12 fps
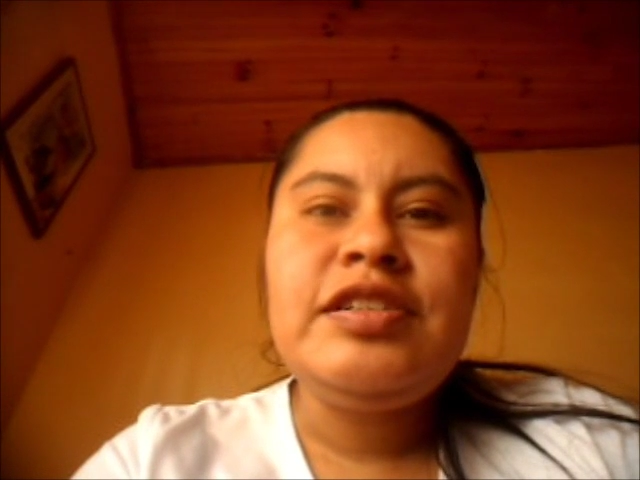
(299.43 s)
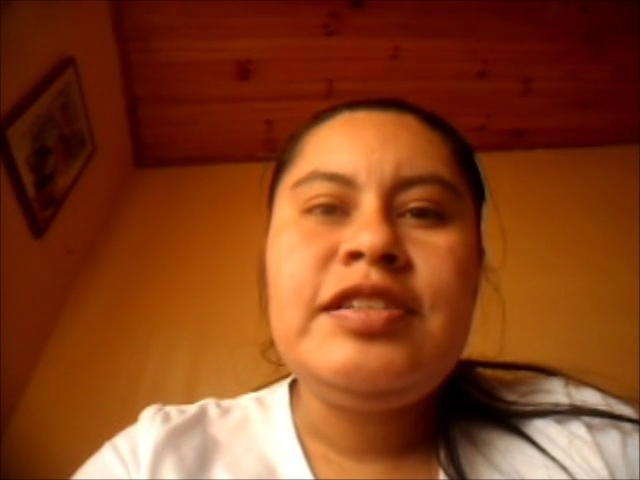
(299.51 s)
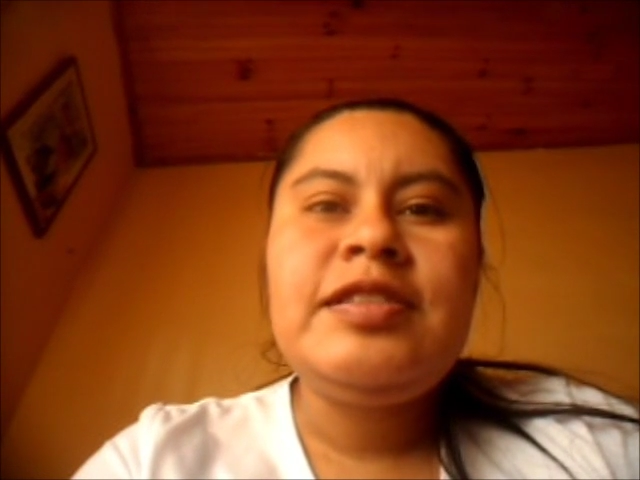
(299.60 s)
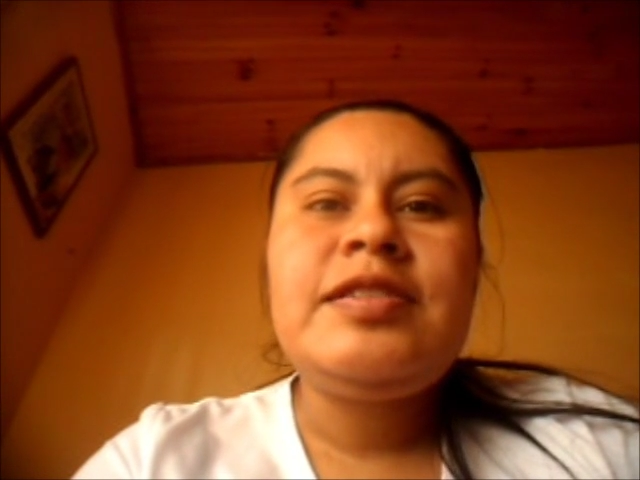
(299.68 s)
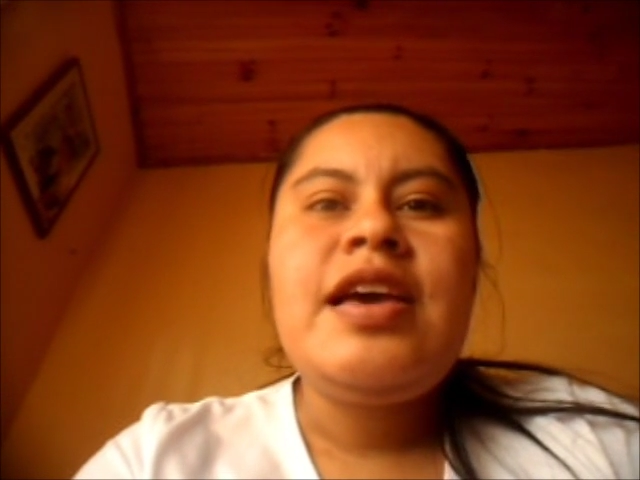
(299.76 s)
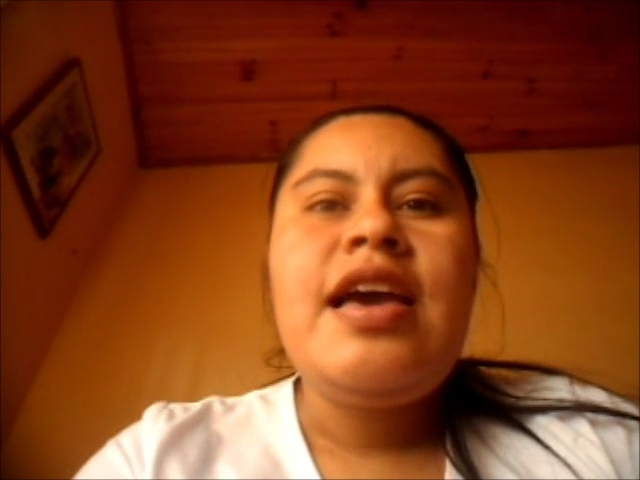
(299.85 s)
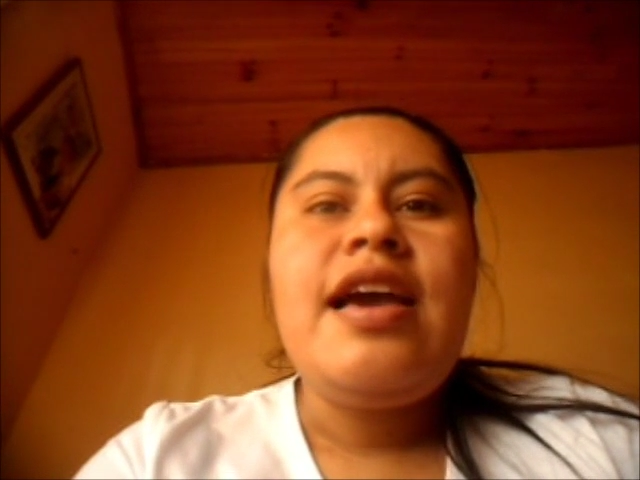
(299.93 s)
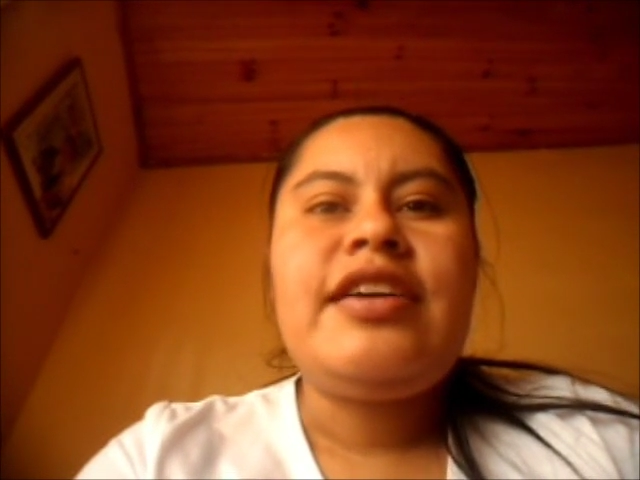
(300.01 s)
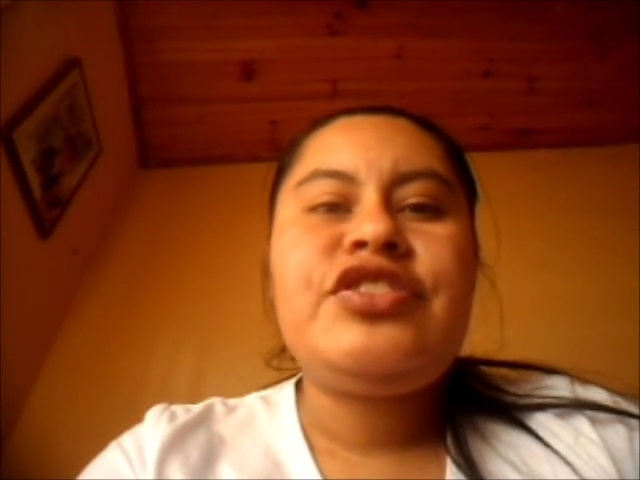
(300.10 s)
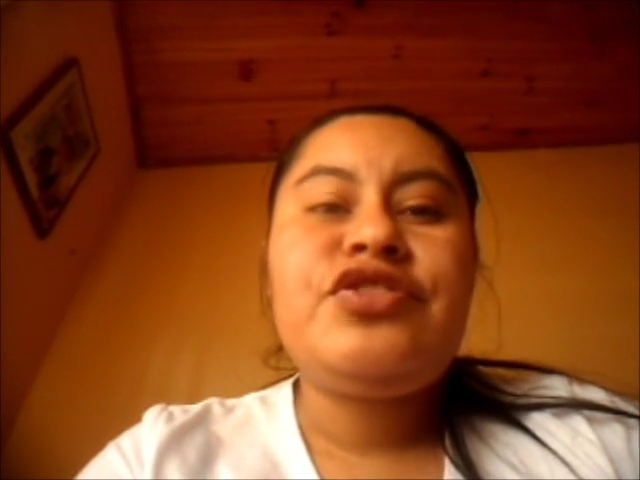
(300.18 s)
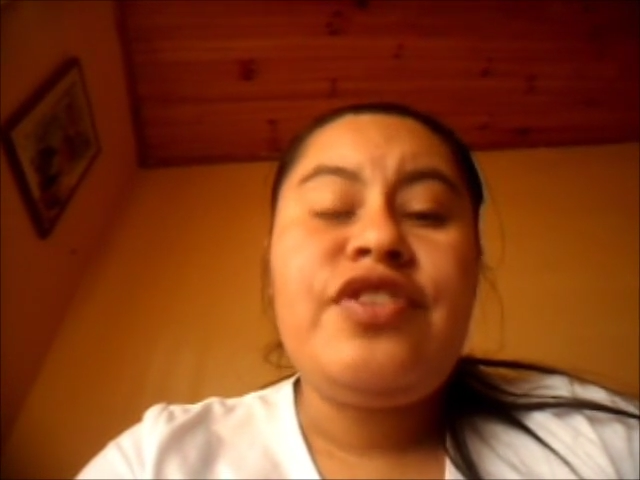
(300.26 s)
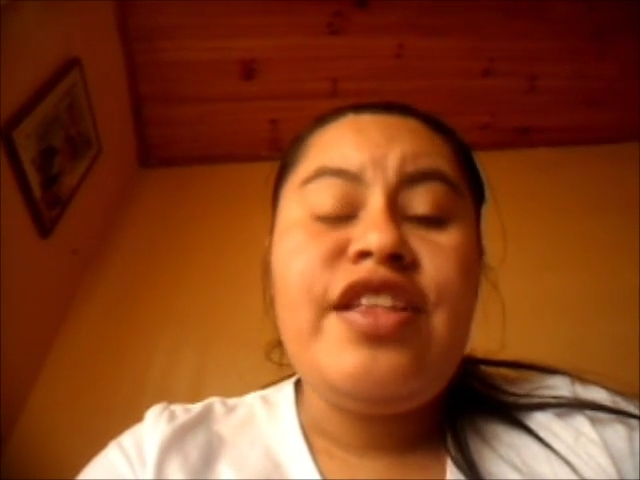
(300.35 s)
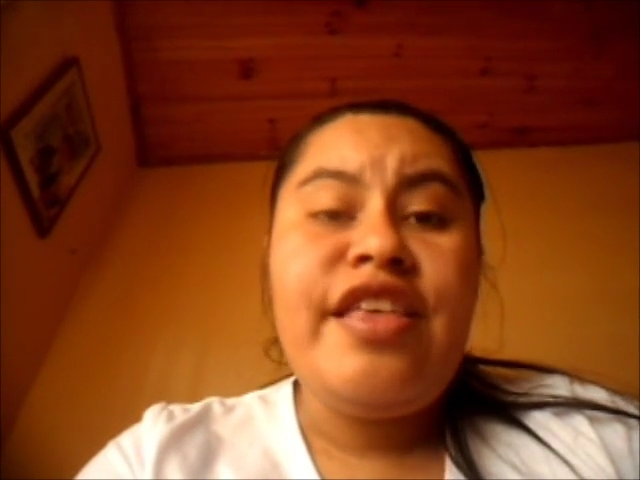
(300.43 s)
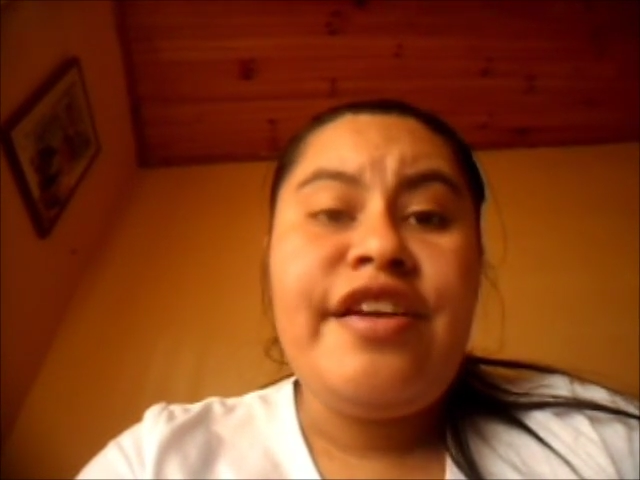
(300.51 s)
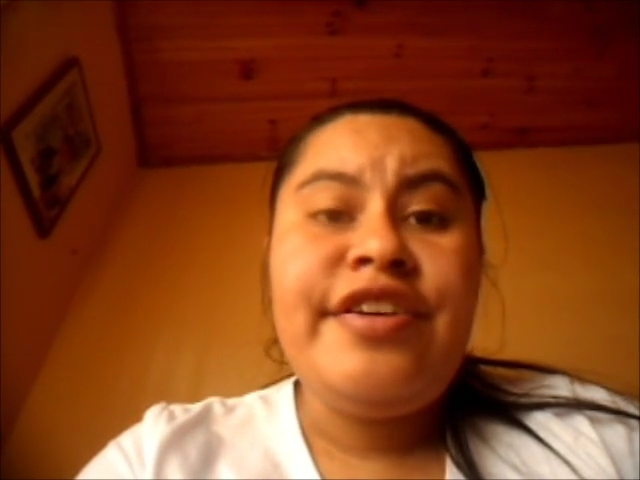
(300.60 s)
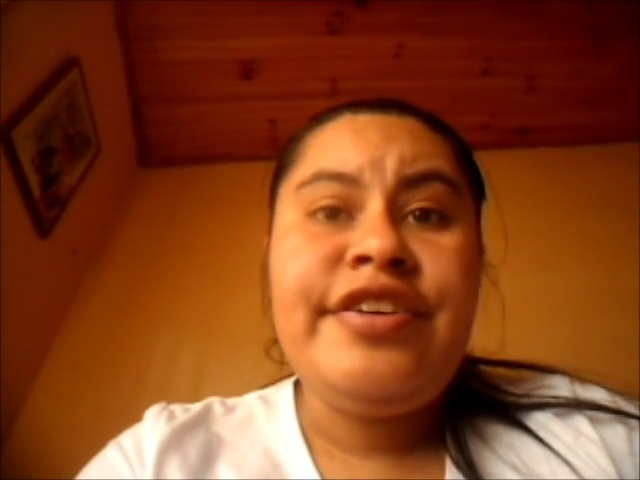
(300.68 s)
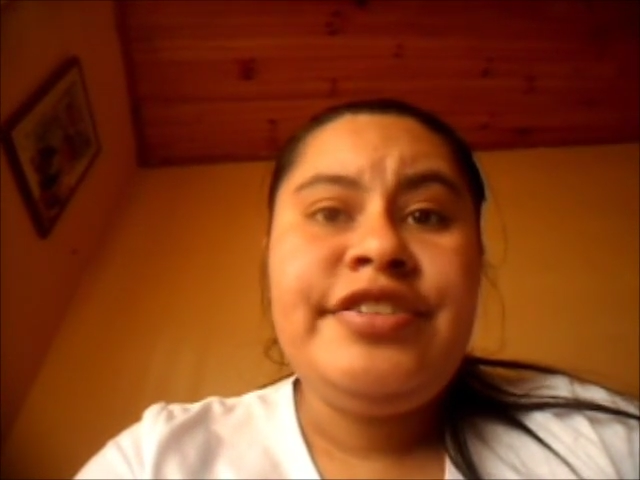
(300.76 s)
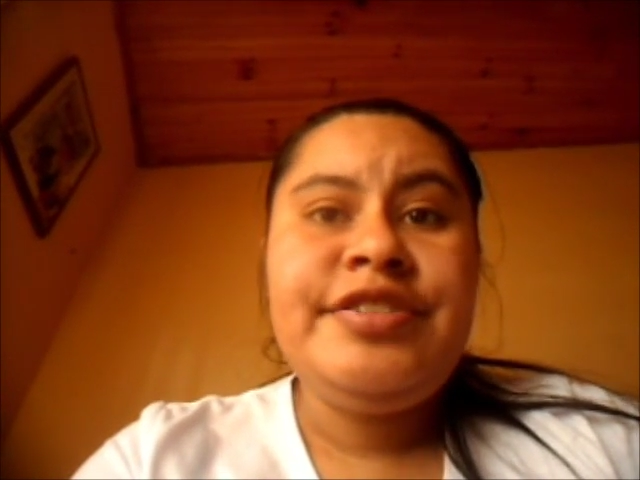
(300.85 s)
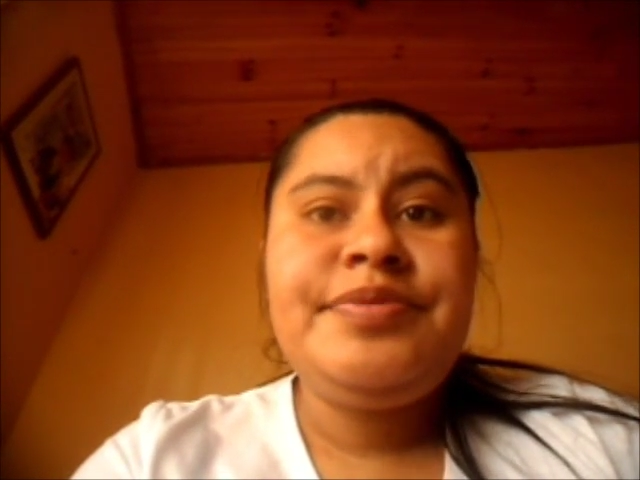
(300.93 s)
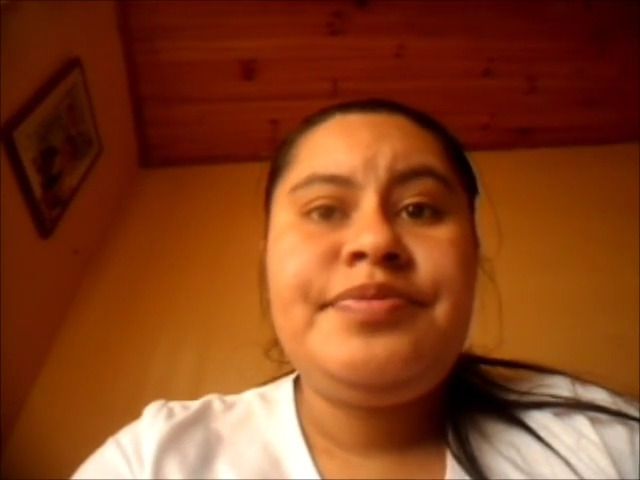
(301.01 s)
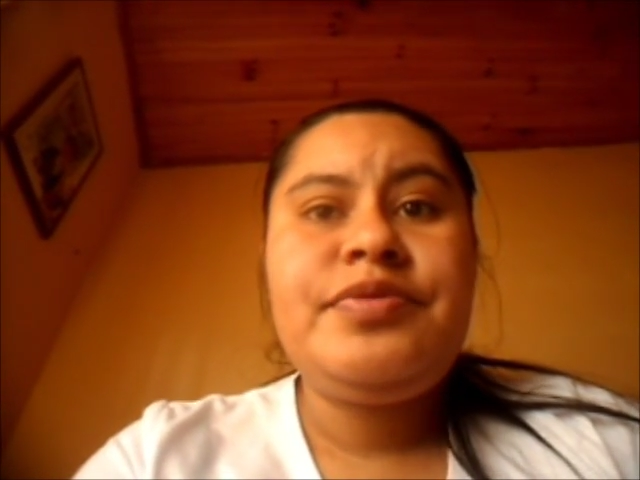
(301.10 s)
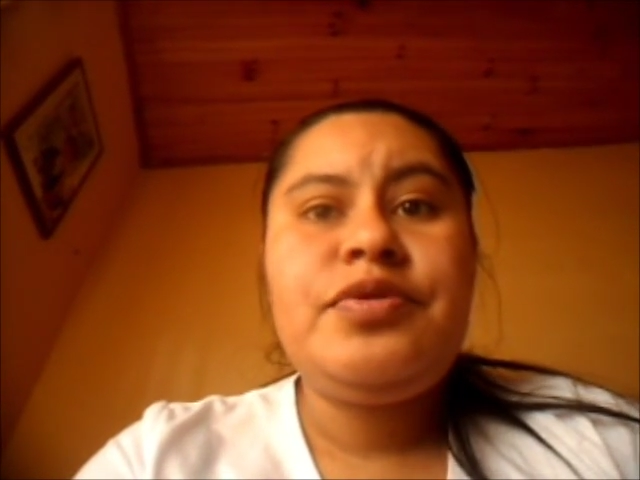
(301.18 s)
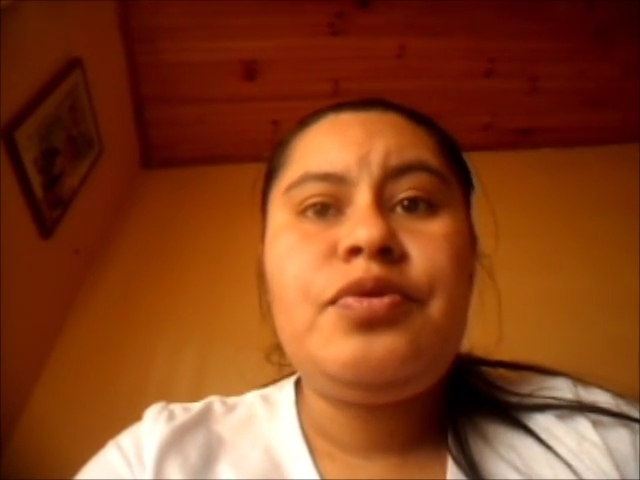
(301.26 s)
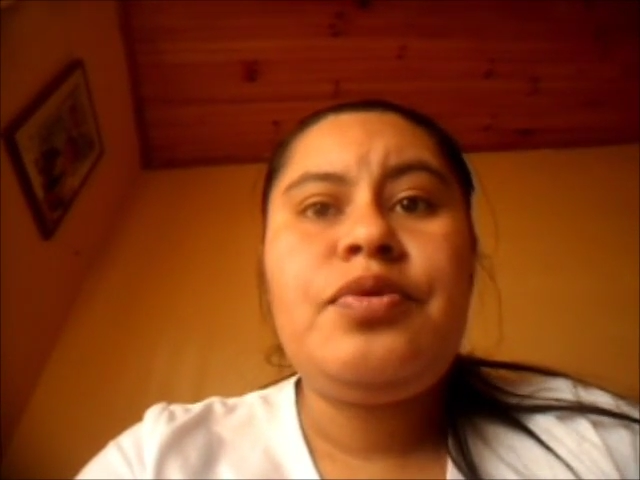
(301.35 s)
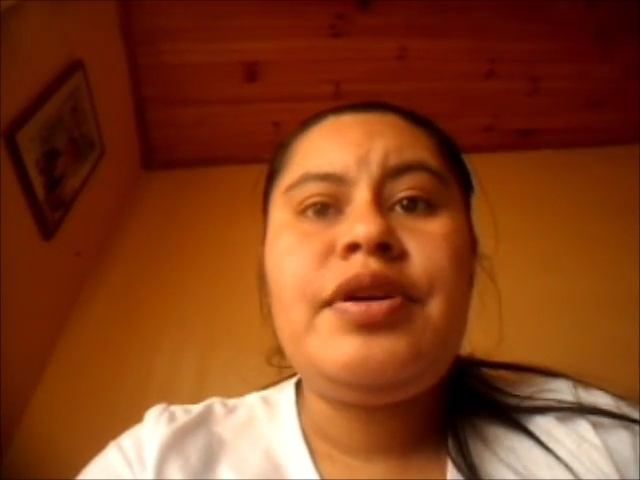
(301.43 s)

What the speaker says: with strange letters,